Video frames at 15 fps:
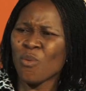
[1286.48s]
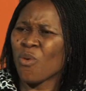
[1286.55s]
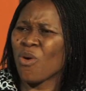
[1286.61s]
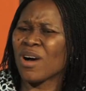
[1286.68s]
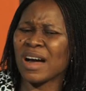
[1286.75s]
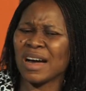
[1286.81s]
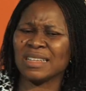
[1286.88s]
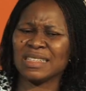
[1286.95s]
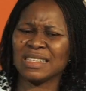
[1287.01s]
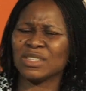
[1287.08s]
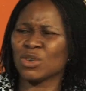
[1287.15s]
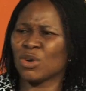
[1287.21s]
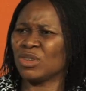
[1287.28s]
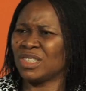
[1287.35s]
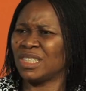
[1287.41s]
what can
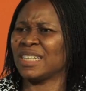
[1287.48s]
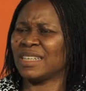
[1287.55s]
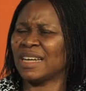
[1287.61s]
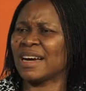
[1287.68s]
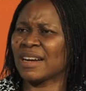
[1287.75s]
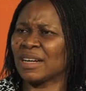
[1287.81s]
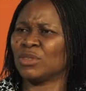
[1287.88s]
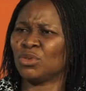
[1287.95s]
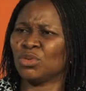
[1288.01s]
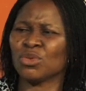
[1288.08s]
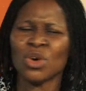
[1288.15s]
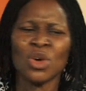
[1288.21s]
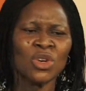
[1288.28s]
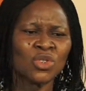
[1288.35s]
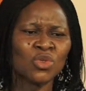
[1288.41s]
this 100 naira do?
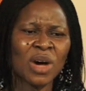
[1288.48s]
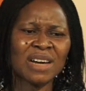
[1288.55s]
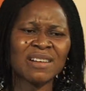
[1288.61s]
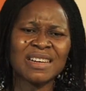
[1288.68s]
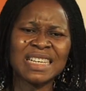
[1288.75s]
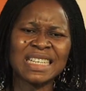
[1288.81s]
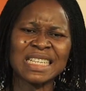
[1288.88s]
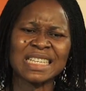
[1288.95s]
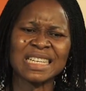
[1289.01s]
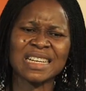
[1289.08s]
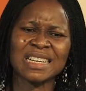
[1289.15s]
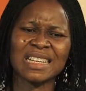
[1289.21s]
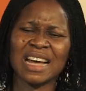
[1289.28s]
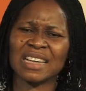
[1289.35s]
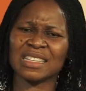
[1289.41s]
So I really
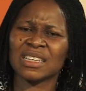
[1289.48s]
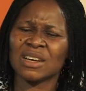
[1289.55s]
think that...